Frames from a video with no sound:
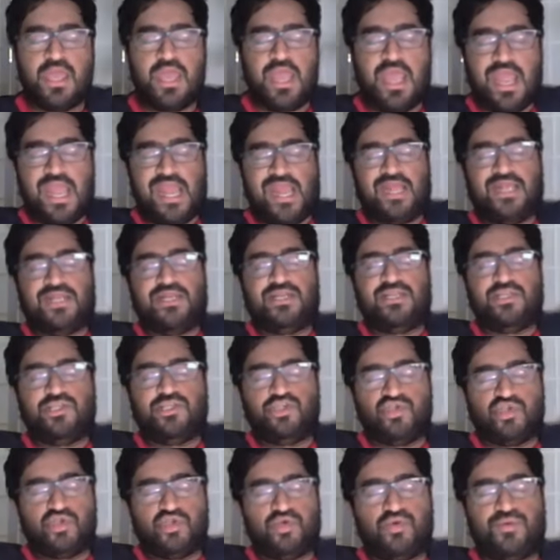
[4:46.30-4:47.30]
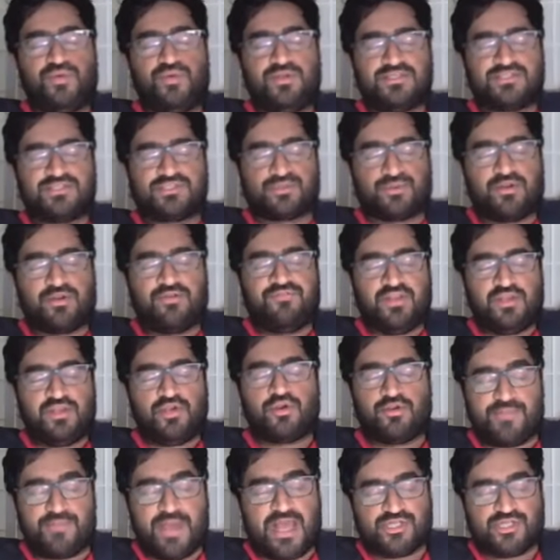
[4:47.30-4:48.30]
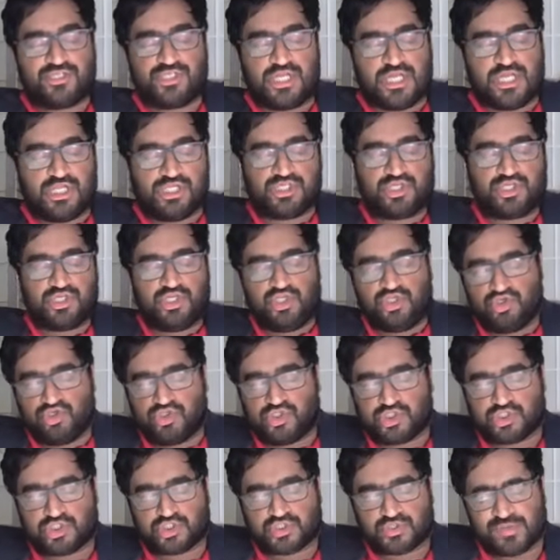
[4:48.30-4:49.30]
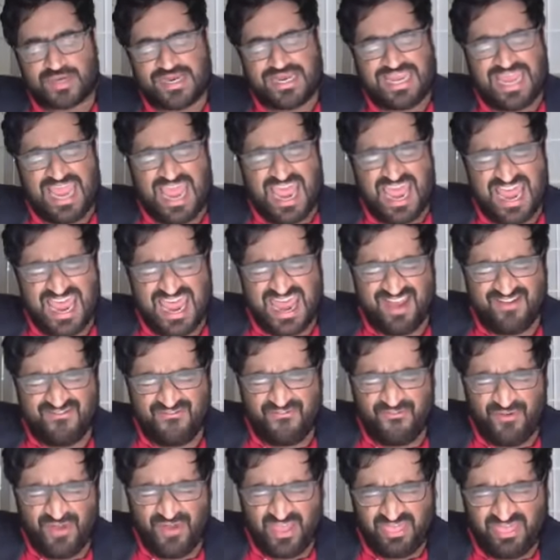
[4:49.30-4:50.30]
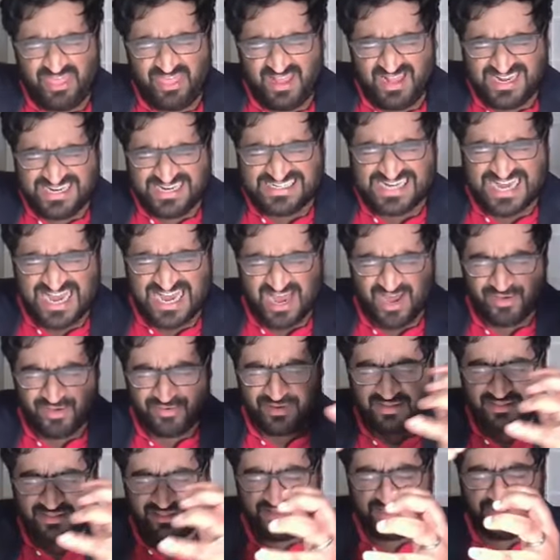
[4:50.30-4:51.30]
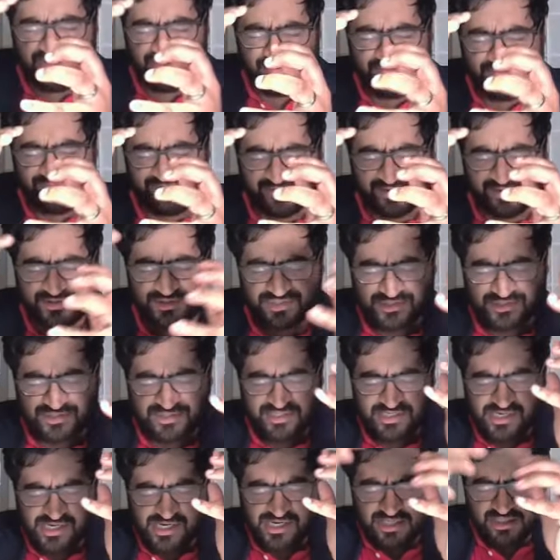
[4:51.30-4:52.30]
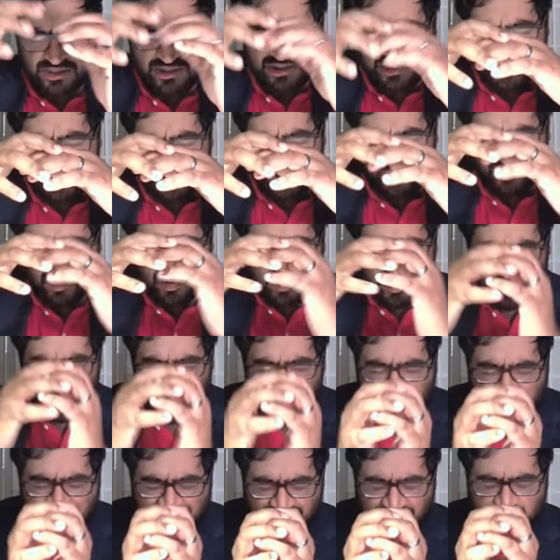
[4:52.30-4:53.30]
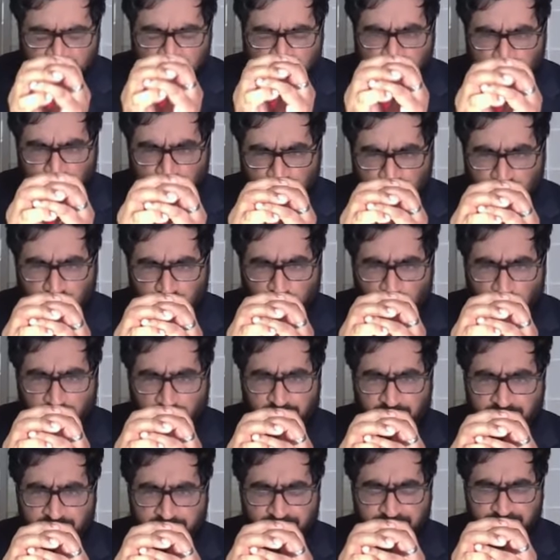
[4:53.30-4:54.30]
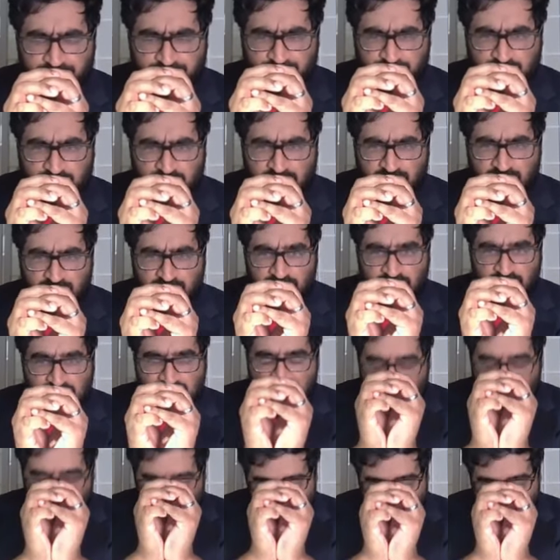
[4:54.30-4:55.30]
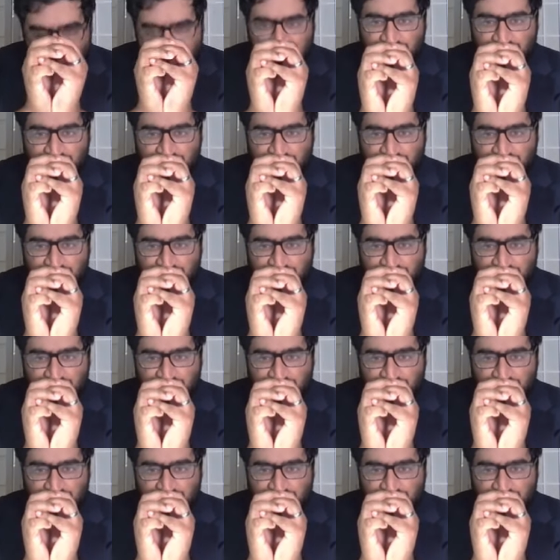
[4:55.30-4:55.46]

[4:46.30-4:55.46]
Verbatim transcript: and you sort of in your imagination, you shrink everything down in the universe to that circle. And then